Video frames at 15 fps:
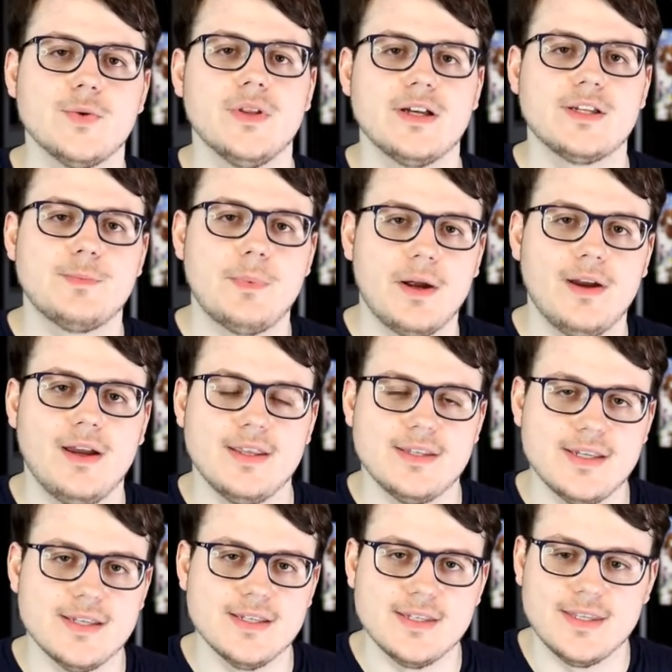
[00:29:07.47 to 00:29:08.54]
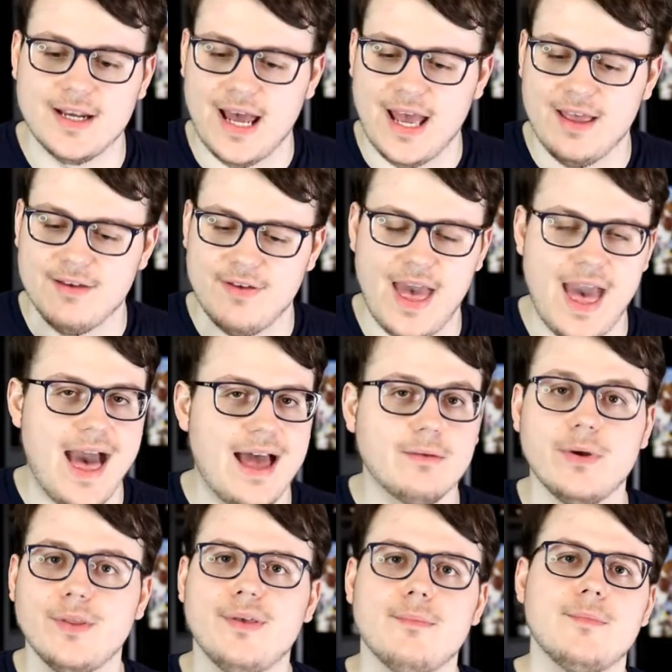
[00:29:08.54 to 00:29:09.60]
experiences that I have had
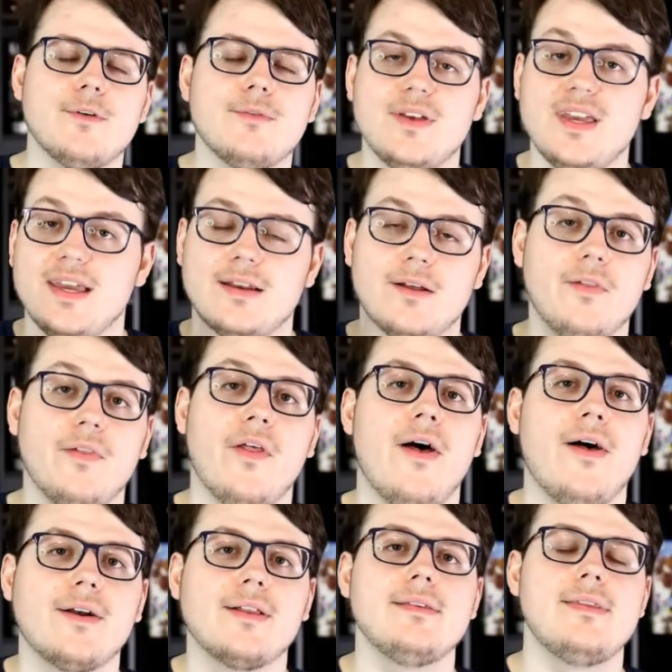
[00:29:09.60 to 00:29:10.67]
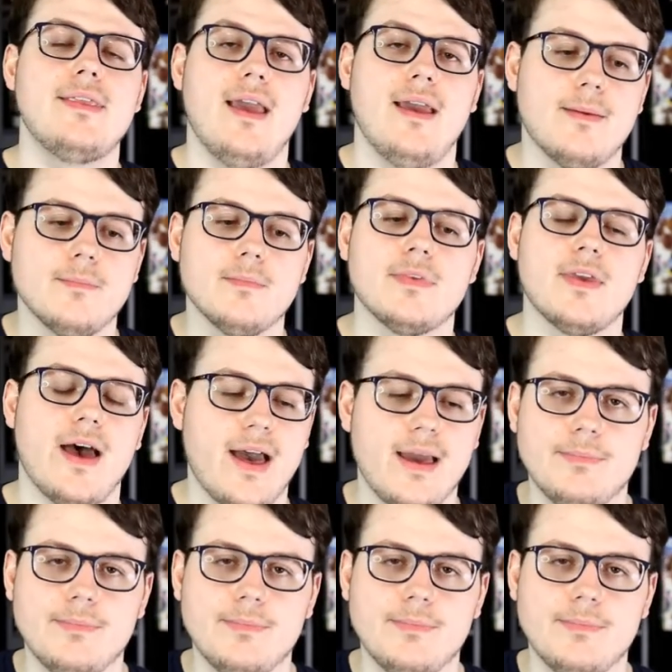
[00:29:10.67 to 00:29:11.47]
with a movie in a long damn time.